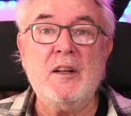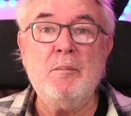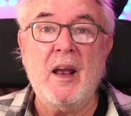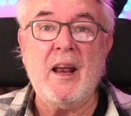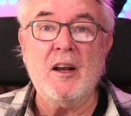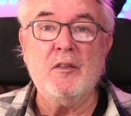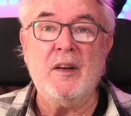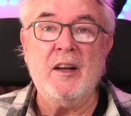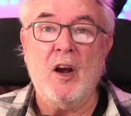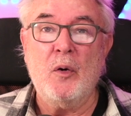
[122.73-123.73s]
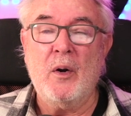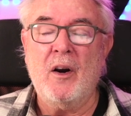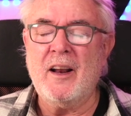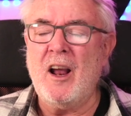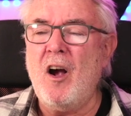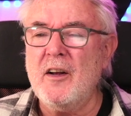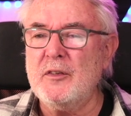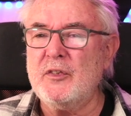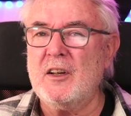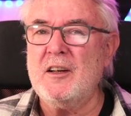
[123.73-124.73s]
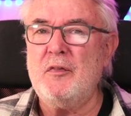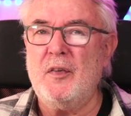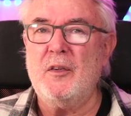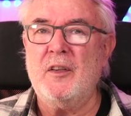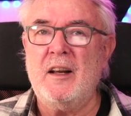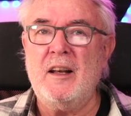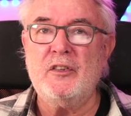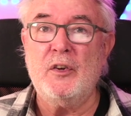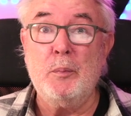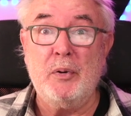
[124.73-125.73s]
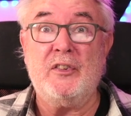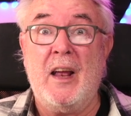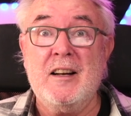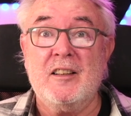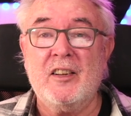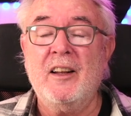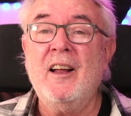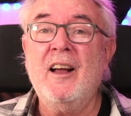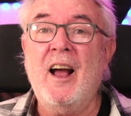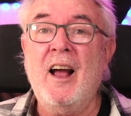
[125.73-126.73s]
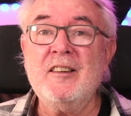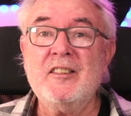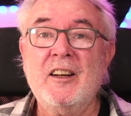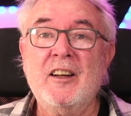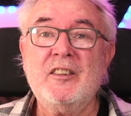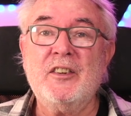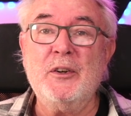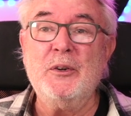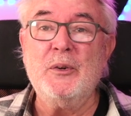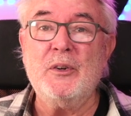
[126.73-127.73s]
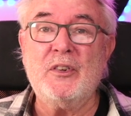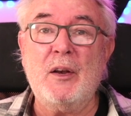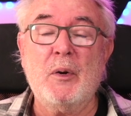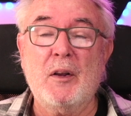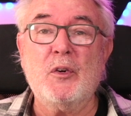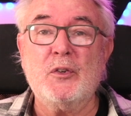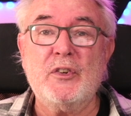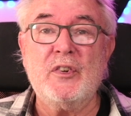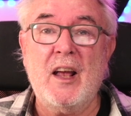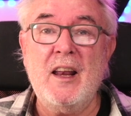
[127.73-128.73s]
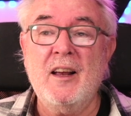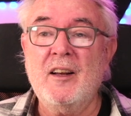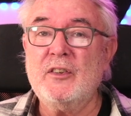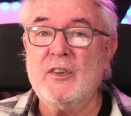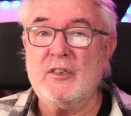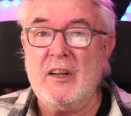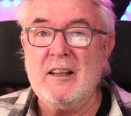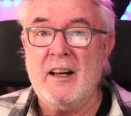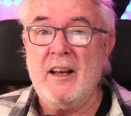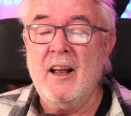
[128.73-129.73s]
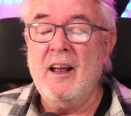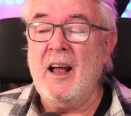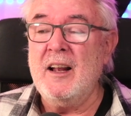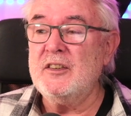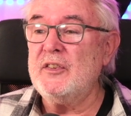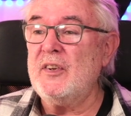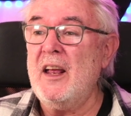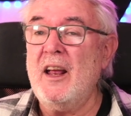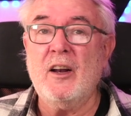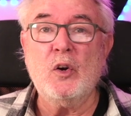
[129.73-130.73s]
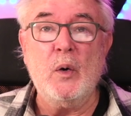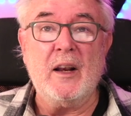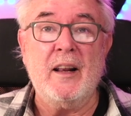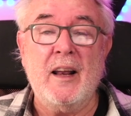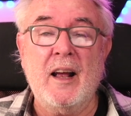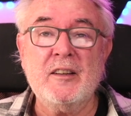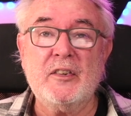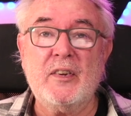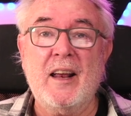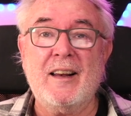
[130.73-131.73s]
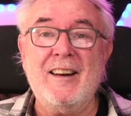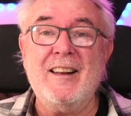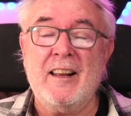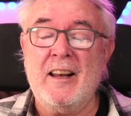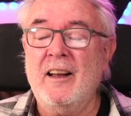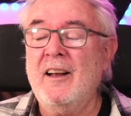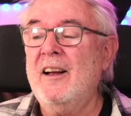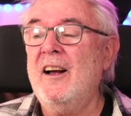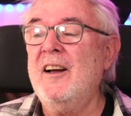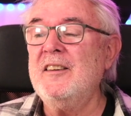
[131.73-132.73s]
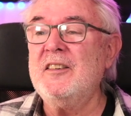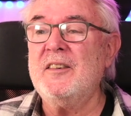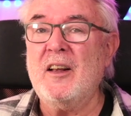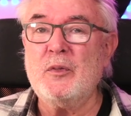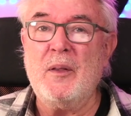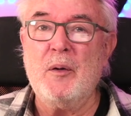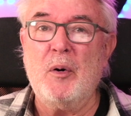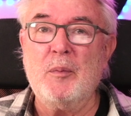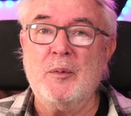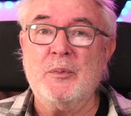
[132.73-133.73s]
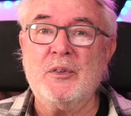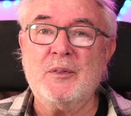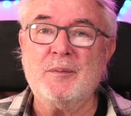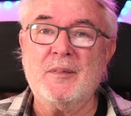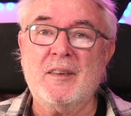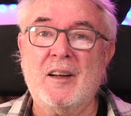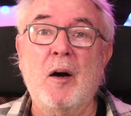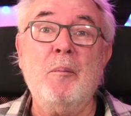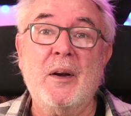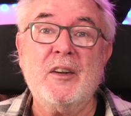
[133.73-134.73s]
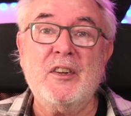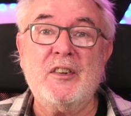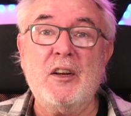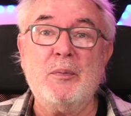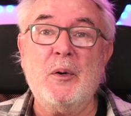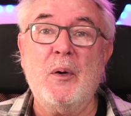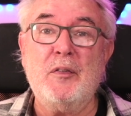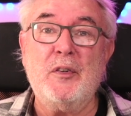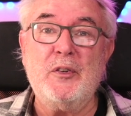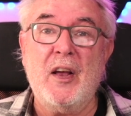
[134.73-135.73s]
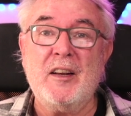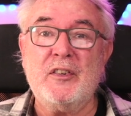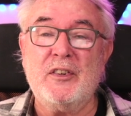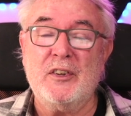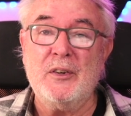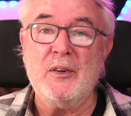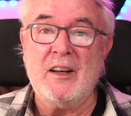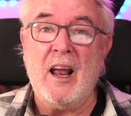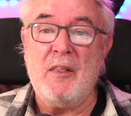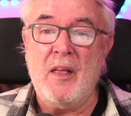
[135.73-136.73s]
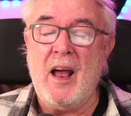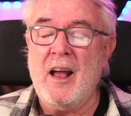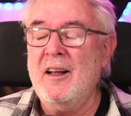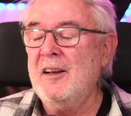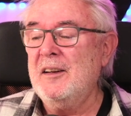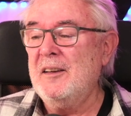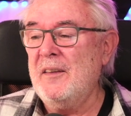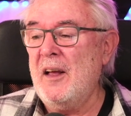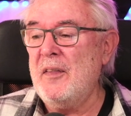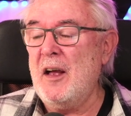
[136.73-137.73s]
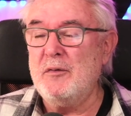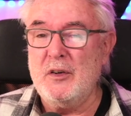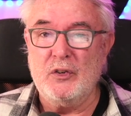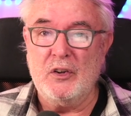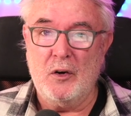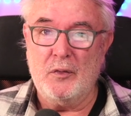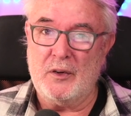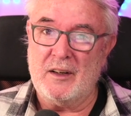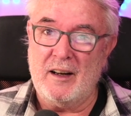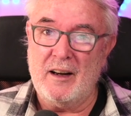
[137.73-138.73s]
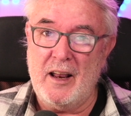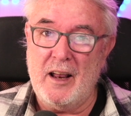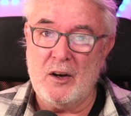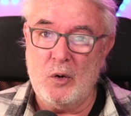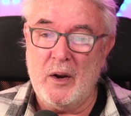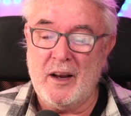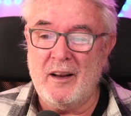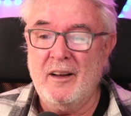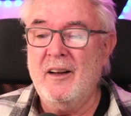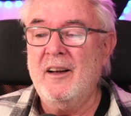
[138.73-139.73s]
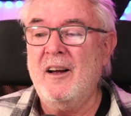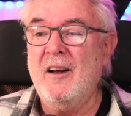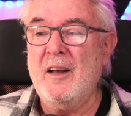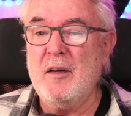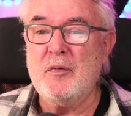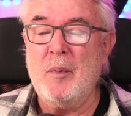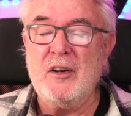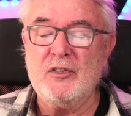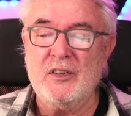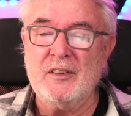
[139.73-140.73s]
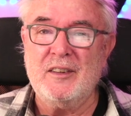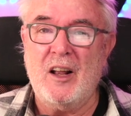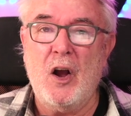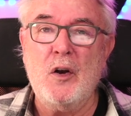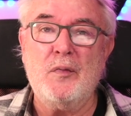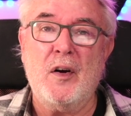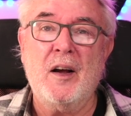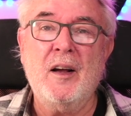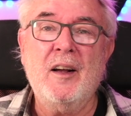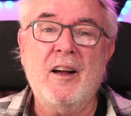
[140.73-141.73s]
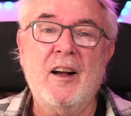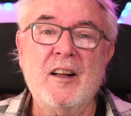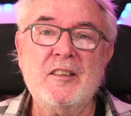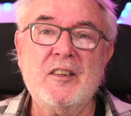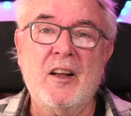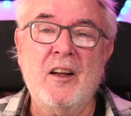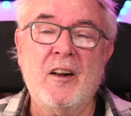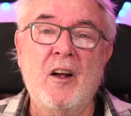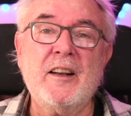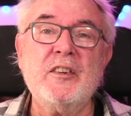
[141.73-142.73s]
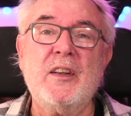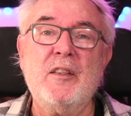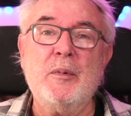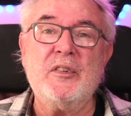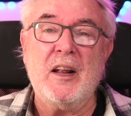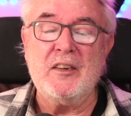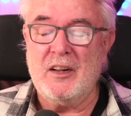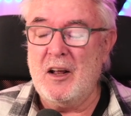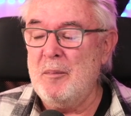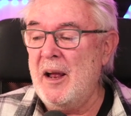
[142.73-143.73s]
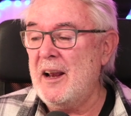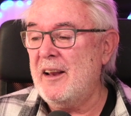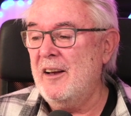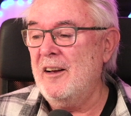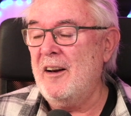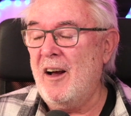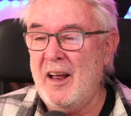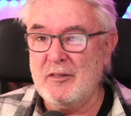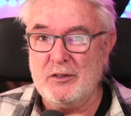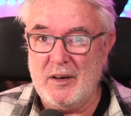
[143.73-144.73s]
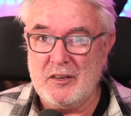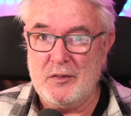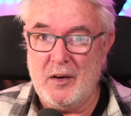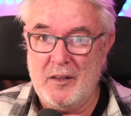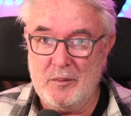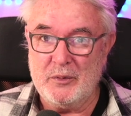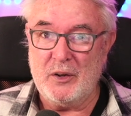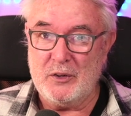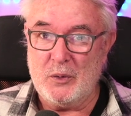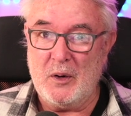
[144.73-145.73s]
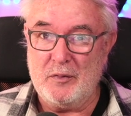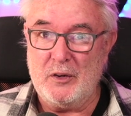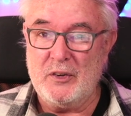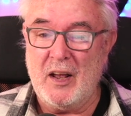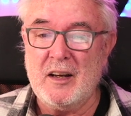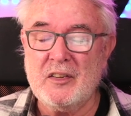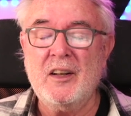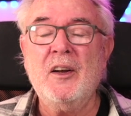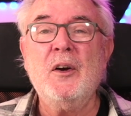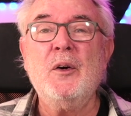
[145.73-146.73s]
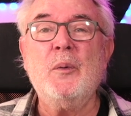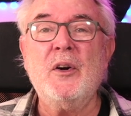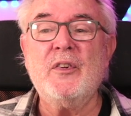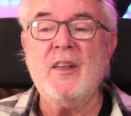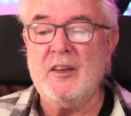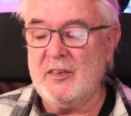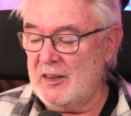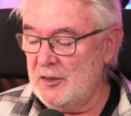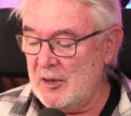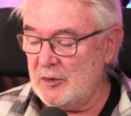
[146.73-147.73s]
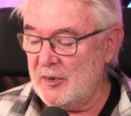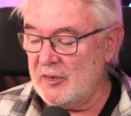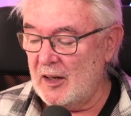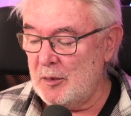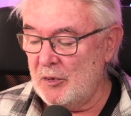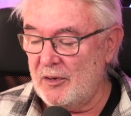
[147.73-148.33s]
making a video where I kind of suddenly feel the need to present and to say what I've got to say succinctly and to say it quickly and to say it clearly. And that's where the problems come because it takes me quite a few takes to get that that that vision of clear, quick uh, information over, and uh, and I can see the mistakes that I make, and I have to rectify them. So it's quite a few takes. Whereas this is meant to be slightly more